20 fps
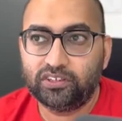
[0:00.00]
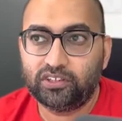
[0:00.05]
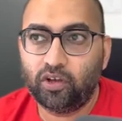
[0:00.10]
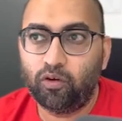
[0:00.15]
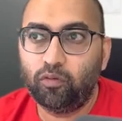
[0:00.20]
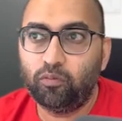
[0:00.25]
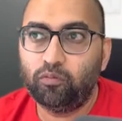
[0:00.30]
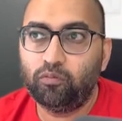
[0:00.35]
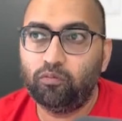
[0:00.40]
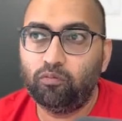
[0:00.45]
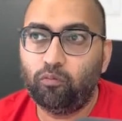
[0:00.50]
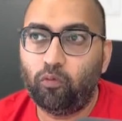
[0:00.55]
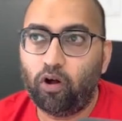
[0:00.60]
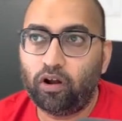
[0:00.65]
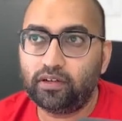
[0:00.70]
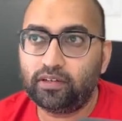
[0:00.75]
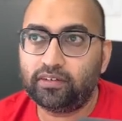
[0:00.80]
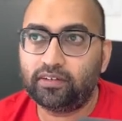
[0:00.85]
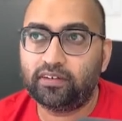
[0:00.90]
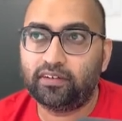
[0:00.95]
So
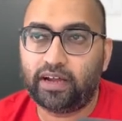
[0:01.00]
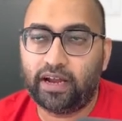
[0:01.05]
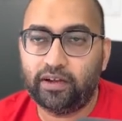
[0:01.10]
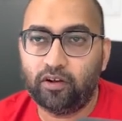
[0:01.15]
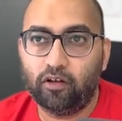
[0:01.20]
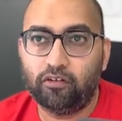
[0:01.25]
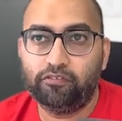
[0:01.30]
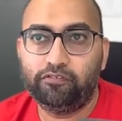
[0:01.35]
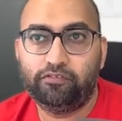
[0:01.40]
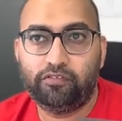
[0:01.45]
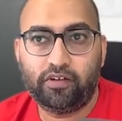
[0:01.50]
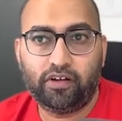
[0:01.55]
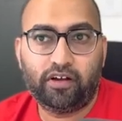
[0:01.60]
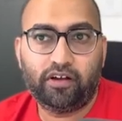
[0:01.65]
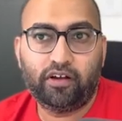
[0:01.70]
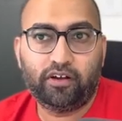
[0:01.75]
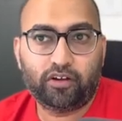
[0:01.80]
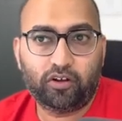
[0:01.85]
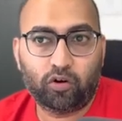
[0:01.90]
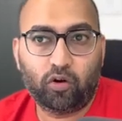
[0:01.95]
what kind of
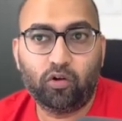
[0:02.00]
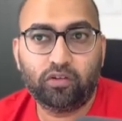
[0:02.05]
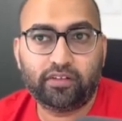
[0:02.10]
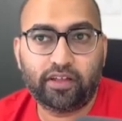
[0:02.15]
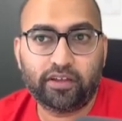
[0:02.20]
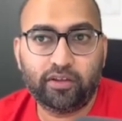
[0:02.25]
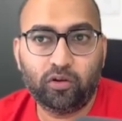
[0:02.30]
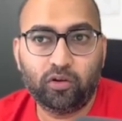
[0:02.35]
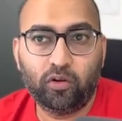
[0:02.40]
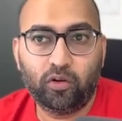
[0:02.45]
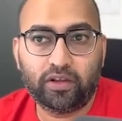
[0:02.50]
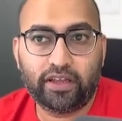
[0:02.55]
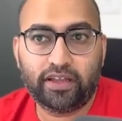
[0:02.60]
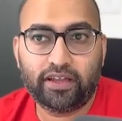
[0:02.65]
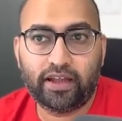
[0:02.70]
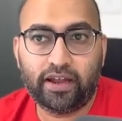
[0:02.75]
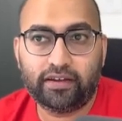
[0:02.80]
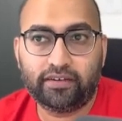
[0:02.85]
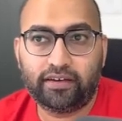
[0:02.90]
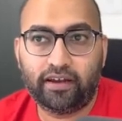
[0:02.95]
growth are you
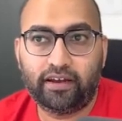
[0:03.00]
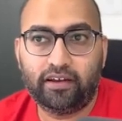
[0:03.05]
looking at?